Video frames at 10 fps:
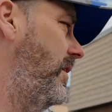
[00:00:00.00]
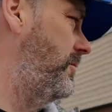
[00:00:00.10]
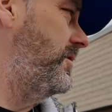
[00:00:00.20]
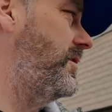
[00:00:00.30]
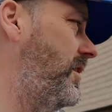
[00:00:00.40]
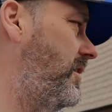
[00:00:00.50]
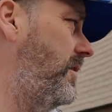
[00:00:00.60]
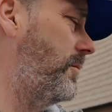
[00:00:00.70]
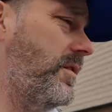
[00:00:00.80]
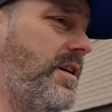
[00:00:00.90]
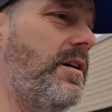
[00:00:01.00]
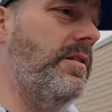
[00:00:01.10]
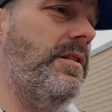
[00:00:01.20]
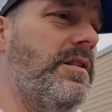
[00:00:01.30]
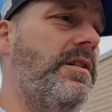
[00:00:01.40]
That was uh, that worked
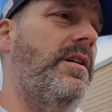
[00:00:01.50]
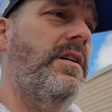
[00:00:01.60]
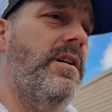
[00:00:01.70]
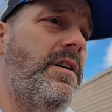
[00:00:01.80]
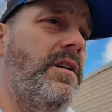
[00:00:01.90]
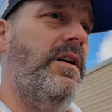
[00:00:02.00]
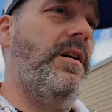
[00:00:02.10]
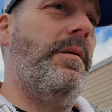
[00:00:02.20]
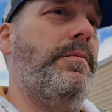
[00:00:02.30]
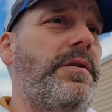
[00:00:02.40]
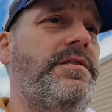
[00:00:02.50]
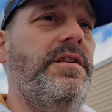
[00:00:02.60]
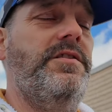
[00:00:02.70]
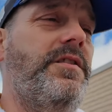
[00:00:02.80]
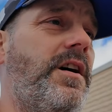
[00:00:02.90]
out. All right,
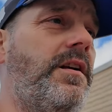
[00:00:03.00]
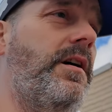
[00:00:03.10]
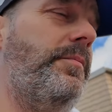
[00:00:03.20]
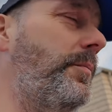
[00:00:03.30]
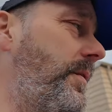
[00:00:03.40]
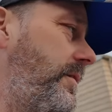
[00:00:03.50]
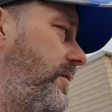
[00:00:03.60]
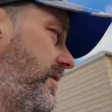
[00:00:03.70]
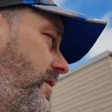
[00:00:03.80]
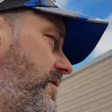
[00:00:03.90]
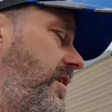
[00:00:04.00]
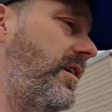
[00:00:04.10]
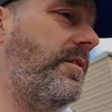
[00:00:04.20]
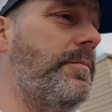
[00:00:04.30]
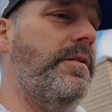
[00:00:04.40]
princess, you got a couple piddles in. You
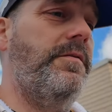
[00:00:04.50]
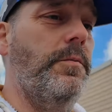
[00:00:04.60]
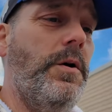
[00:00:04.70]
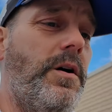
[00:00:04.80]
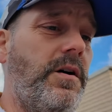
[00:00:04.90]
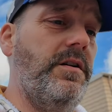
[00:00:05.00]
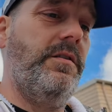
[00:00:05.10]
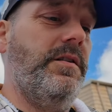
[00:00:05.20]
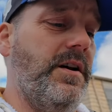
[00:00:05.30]
got a little bit of a walk.